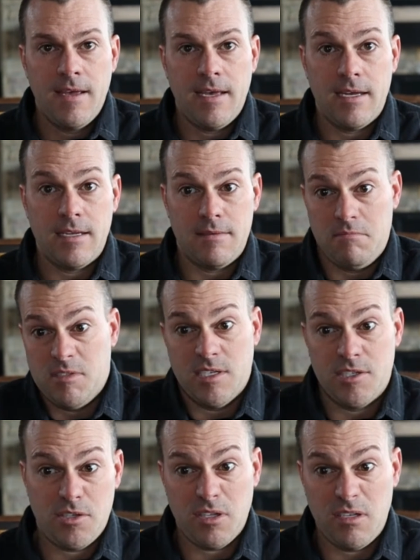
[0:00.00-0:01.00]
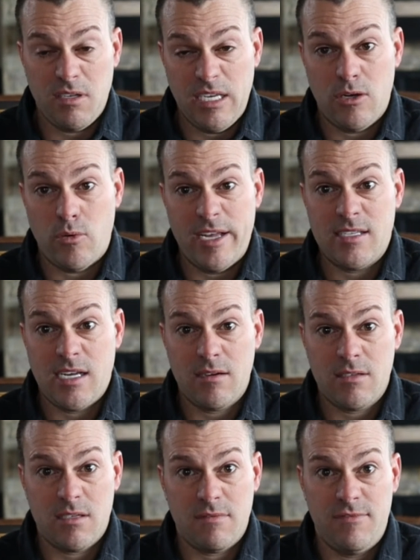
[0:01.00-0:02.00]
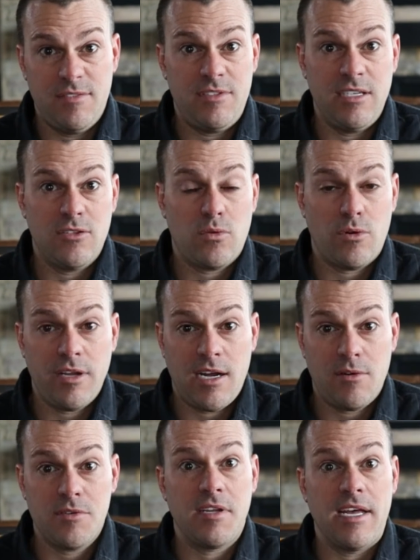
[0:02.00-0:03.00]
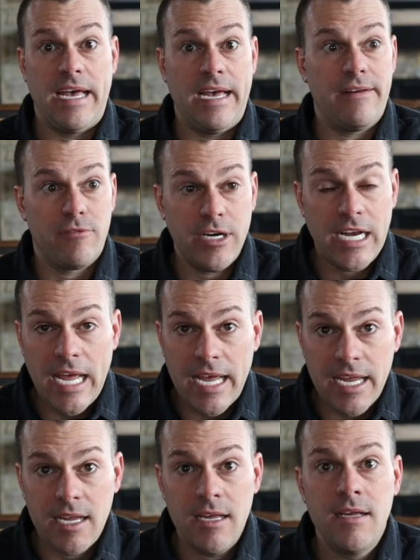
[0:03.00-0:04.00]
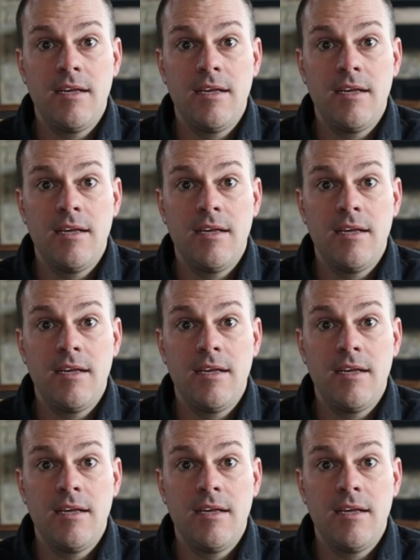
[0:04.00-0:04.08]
And it essentially equates out to 15, 20 hours every day,